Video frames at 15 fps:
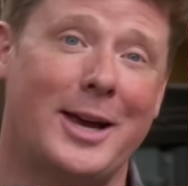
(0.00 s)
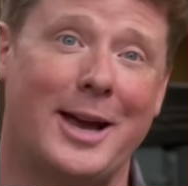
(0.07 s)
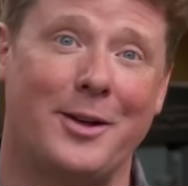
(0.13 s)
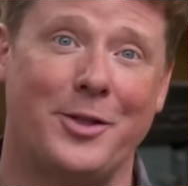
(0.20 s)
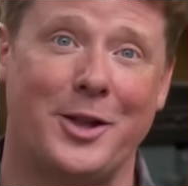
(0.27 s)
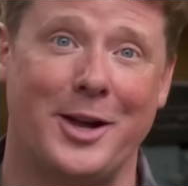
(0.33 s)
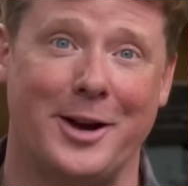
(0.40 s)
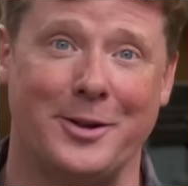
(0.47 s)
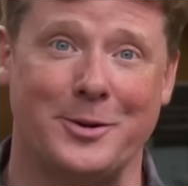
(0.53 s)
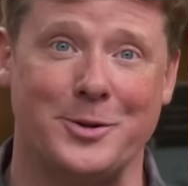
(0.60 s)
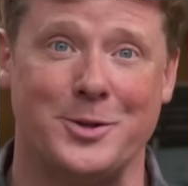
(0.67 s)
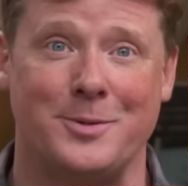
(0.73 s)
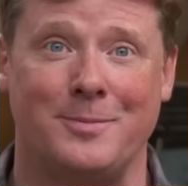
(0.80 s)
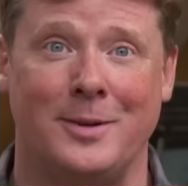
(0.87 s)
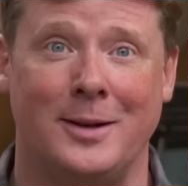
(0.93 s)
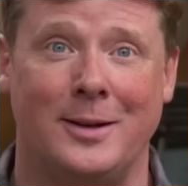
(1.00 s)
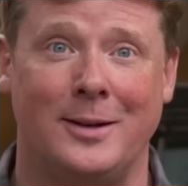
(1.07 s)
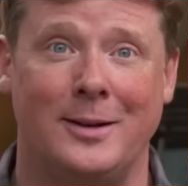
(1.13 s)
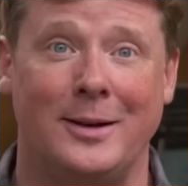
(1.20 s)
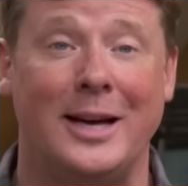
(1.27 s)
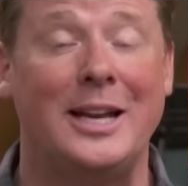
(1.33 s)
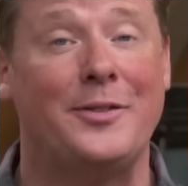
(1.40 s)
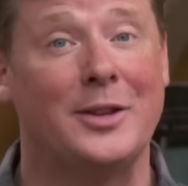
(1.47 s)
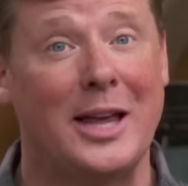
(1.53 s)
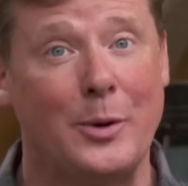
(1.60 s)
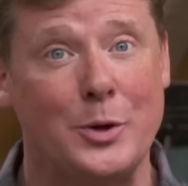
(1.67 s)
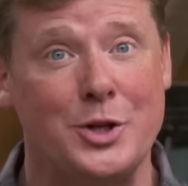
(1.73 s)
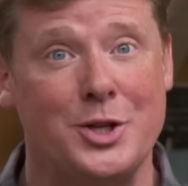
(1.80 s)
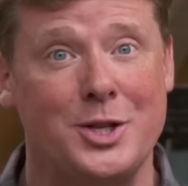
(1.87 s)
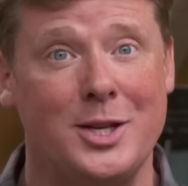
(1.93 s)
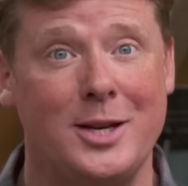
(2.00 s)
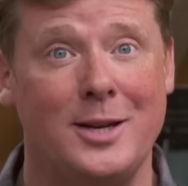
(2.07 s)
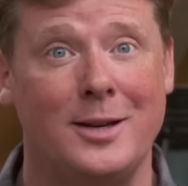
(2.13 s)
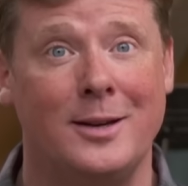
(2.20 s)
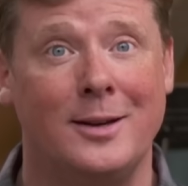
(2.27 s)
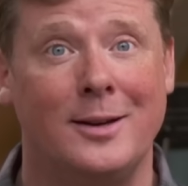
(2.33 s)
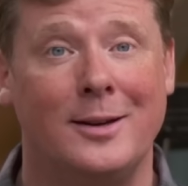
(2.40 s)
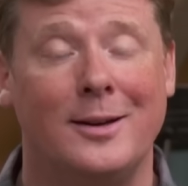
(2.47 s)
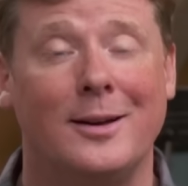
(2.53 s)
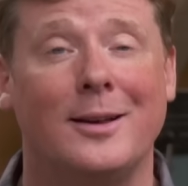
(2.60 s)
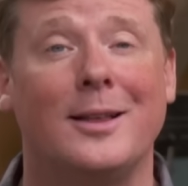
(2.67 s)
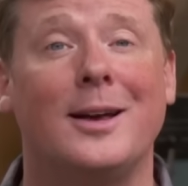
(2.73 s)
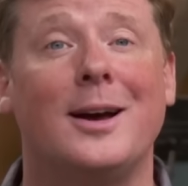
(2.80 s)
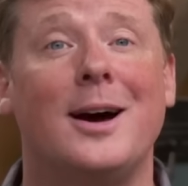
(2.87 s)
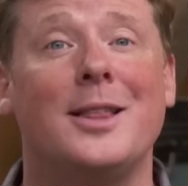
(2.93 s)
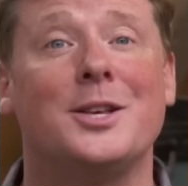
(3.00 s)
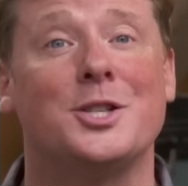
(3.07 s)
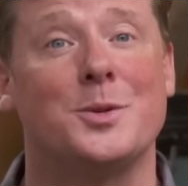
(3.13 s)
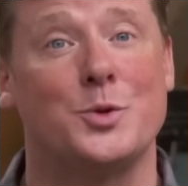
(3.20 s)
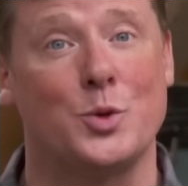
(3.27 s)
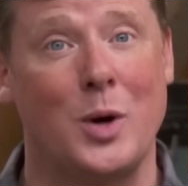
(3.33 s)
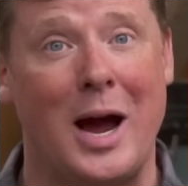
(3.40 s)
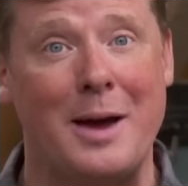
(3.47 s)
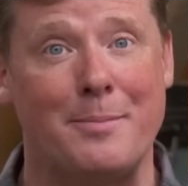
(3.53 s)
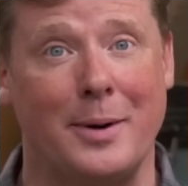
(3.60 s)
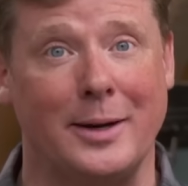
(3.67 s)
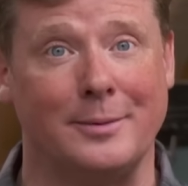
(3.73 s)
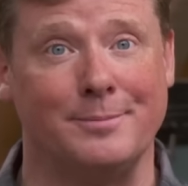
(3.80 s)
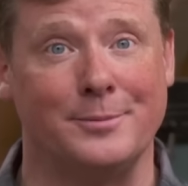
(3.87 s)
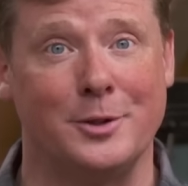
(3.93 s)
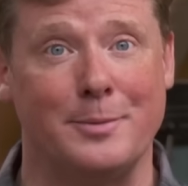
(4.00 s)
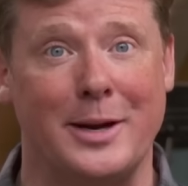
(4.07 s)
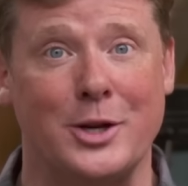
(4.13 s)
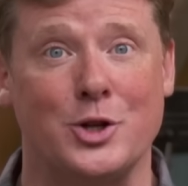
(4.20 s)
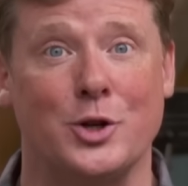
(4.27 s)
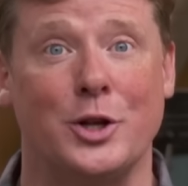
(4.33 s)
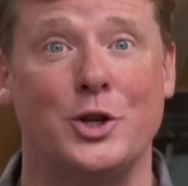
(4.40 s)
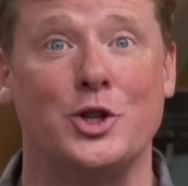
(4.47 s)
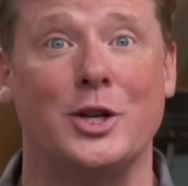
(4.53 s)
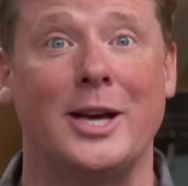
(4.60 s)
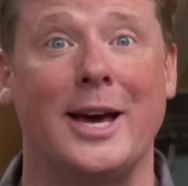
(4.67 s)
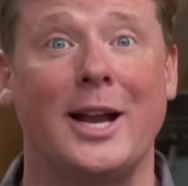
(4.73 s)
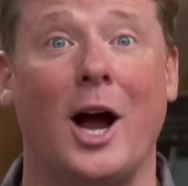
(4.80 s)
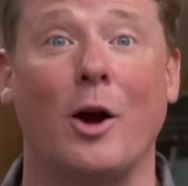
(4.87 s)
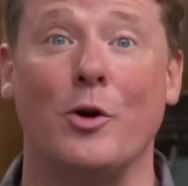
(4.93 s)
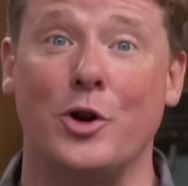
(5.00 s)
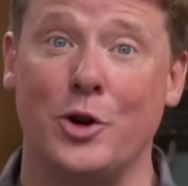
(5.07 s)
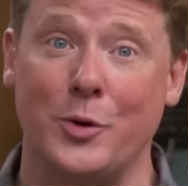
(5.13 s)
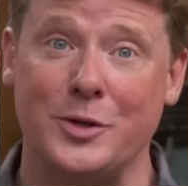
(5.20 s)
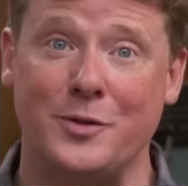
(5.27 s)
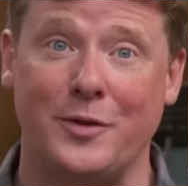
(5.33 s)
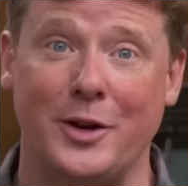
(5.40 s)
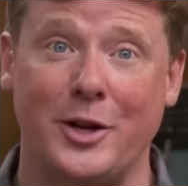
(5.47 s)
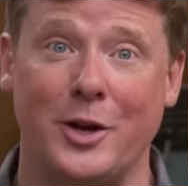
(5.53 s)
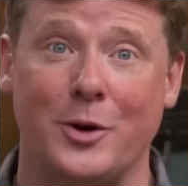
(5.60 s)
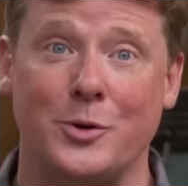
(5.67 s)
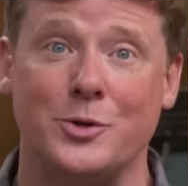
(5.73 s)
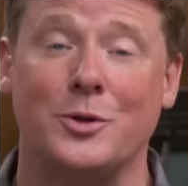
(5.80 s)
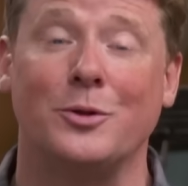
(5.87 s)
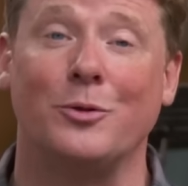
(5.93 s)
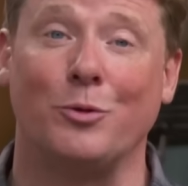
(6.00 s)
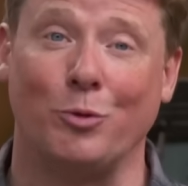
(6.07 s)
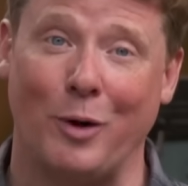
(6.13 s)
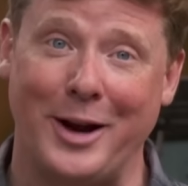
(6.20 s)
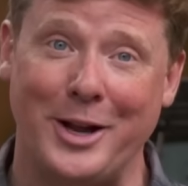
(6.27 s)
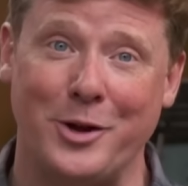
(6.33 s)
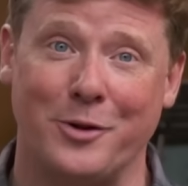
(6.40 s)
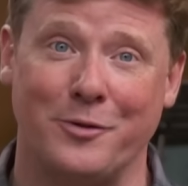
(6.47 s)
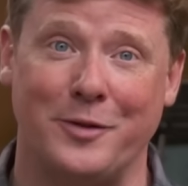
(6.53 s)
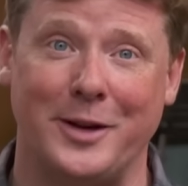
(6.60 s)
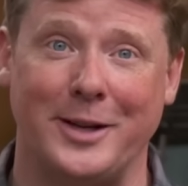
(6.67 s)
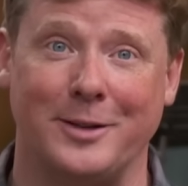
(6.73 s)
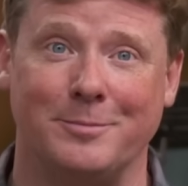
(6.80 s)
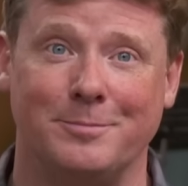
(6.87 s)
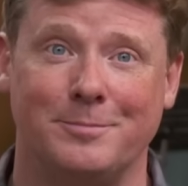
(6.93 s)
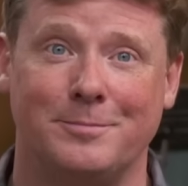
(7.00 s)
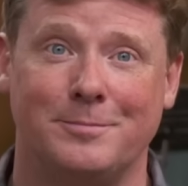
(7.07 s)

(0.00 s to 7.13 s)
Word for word: out the others. And if you like what you see, click on the subscribe button to make sure that you get our newest videos right in your feed.